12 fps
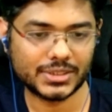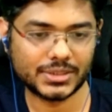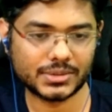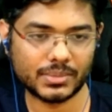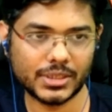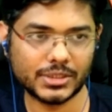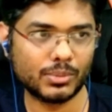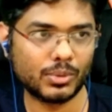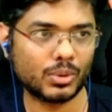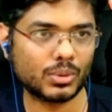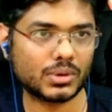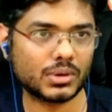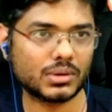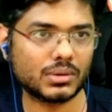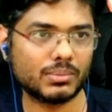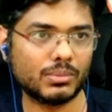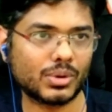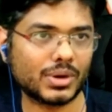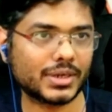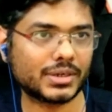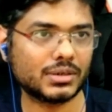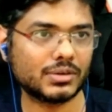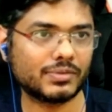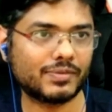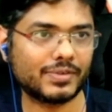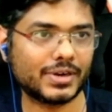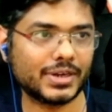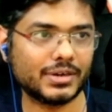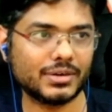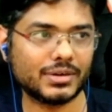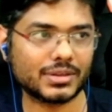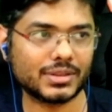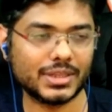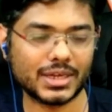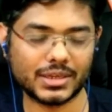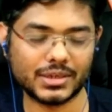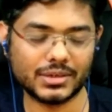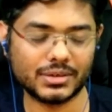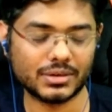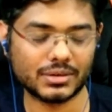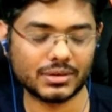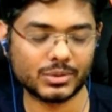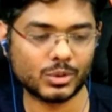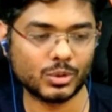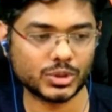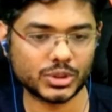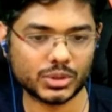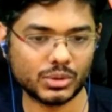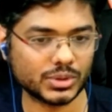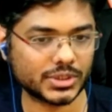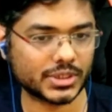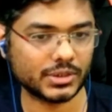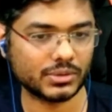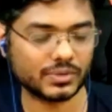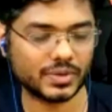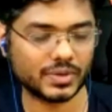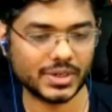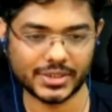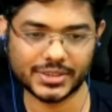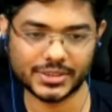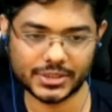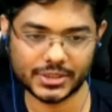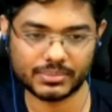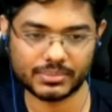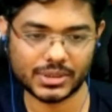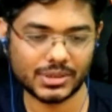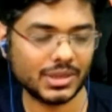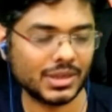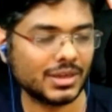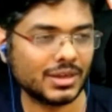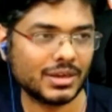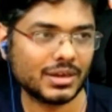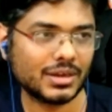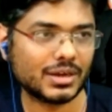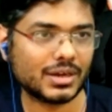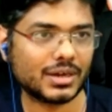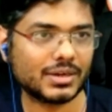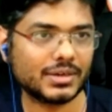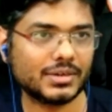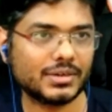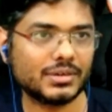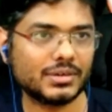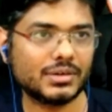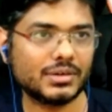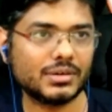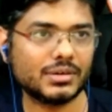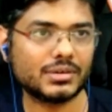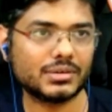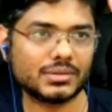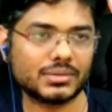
it's more like a friend than a coach kind of relationship. And